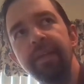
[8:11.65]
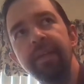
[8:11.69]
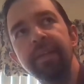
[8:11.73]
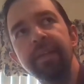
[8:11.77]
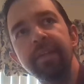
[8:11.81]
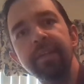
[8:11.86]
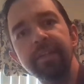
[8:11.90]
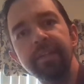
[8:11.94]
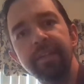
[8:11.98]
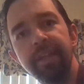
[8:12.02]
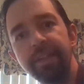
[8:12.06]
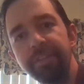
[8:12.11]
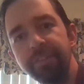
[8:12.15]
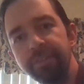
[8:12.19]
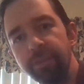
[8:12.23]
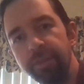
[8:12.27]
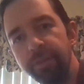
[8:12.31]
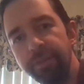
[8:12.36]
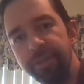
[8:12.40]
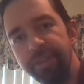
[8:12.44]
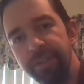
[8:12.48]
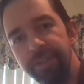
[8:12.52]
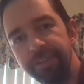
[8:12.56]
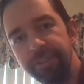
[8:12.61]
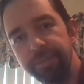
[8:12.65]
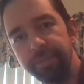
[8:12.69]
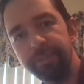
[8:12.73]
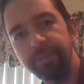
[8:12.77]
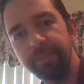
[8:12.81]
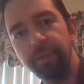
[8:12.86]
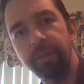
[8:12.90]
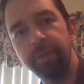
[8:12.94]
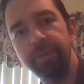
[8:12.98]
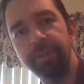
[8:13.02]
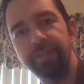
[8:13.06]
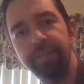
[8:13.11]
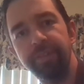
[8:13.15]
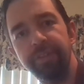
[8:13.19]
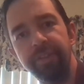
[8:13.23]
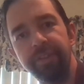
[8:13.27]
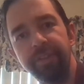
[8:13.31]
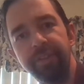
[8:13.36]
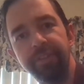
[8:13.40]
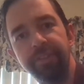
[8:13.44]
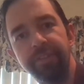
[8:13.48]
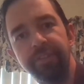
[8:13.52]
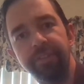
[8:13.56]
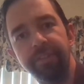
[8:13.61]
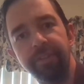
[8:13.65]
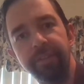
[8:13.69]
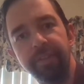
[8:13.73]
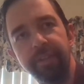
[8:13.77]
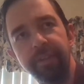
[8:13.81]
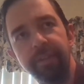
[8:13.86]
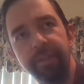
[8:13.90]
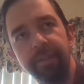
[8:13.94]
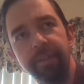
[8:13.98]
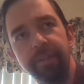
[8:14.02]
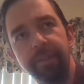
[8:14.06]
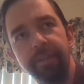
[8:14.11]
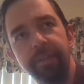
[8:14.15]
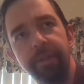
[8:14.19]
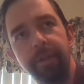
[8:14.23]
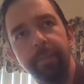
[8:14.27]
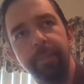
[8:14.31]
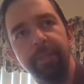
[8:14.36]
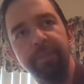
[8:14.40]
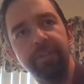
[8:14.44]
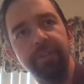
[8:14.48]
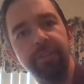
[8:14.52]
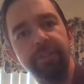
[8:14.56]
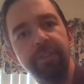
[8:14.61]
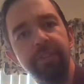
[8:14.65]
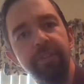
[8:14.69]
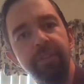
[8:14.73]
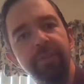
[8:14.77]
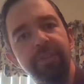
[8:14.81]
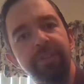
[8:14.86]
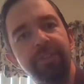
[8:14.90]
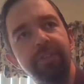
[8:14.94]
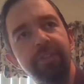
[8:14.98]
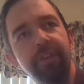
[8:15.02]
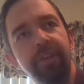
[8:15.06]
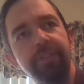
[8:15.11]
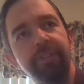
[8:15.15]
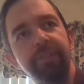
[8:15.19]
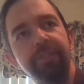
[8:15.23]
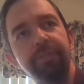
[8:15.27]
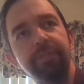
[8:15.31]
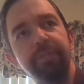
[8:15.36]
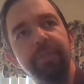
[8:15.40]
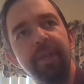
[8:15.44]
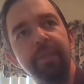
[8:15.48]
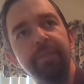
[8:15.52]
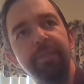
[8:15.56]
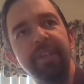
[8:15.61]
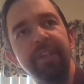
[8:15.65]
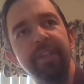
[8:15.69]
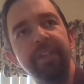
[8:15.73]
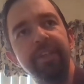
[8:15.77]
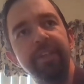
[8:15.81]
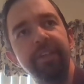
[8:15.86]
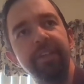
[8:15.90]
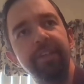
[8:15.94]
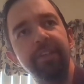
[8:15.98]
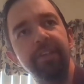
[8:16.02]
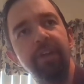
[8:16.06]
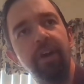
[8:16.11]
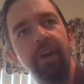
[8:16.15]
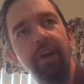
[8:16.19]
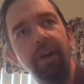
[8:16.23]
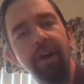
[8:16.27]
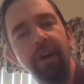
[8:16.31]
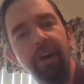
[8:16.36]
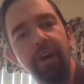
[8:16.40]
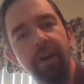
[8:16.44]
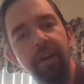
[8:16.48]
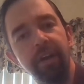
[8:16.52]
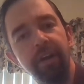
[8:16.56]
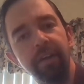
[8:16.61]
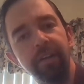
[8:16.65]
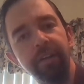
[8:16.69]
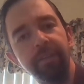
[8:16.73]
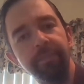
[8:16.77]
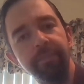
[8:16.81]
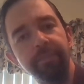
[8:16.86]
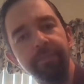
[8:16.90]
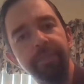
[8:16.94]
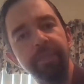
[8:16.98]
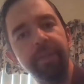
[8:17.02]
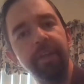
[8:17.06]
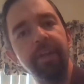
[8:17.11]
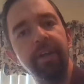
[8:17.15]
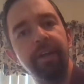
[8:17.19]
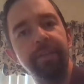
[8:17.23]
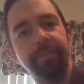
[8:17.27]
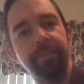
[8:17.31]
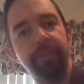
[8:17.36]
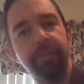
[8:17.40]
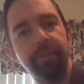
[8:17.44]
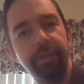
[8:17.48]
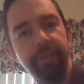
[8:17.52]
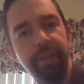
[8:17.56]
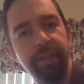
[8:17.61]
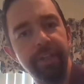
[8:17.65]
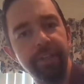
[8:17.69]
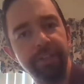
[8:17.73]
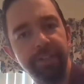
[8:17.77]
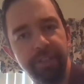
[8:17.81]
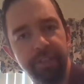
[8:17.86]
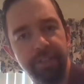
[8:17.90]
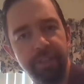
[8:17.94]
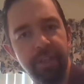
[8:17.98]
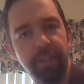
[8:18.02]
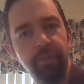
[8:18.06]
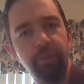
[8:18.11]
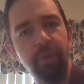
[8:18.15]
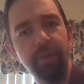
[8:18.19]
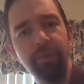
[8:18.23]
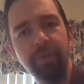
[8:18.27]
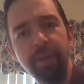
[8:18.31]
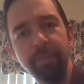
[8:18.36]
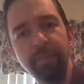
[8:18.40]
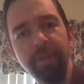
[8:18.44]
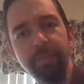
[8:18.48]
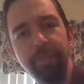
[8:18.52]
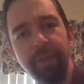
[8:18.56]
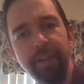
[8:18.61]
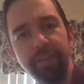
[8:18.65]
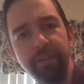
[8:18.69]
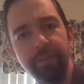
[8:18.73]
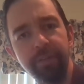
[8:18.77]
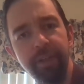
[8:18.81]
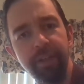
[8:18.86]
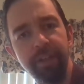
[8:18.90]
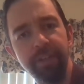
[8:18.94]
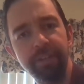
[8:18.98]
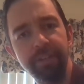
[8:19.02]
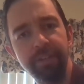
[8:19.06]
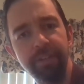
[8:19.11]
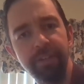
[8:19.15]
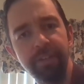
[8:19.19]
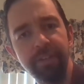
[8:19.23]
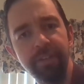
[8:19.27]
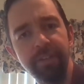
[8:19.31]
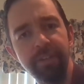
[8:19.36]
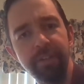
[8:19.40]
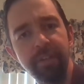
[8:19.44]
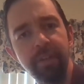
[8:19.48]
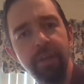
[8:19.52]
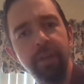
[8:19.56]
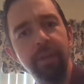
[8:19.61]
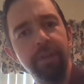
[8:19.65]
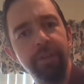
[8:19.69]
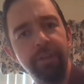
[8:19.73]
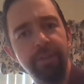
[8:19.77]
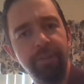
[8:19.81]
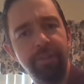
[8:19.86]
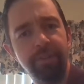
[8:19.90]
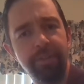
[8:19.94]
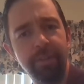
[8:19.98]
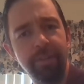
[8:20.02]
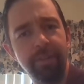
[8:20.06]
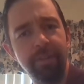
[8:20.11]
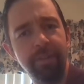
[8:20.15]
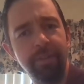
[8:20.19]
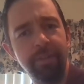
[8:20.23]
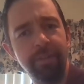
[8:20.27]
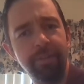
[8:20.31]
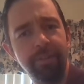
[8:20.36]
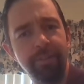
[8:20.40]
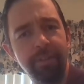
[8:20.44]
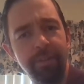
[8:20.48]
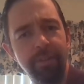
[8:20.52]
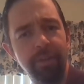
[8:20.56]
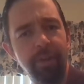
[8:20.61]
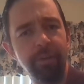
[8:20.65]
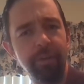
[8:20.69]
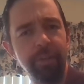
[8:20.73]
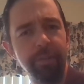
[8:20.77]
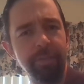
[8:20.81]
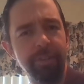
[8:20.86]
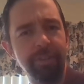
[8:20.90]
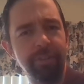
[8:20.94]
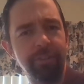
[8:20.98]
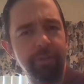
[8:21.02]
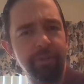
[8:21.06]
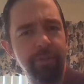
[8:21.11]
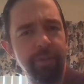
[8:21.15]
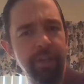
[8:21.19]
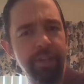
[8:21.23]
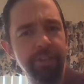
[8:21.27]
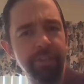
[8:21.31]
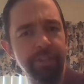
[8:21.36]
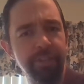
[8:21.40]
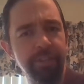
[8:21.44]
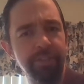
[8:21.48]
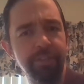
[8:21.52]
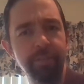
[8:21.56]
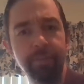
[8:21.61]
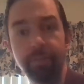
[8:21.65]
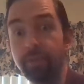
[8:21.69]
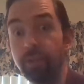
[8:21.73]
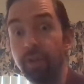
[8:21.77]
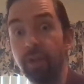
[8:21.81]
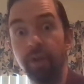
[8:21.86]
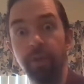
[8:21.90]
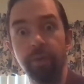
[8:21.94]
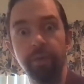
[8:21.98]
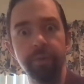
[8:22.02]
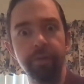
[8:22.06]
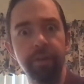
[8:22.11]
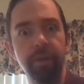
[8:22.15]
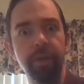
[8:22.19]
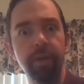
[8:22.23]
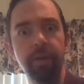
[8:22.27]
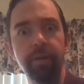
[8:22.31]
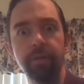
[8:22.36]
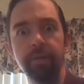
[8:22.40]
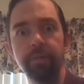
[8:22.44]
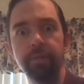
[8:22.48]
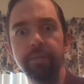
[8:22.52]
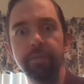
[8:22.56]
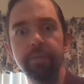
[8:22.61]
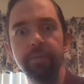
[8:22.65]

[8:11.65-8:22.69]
Classical theism, of course, is a position which starts by being in awe of creation. And what do I mean by creation? Do you say, oh, he means creationism? No.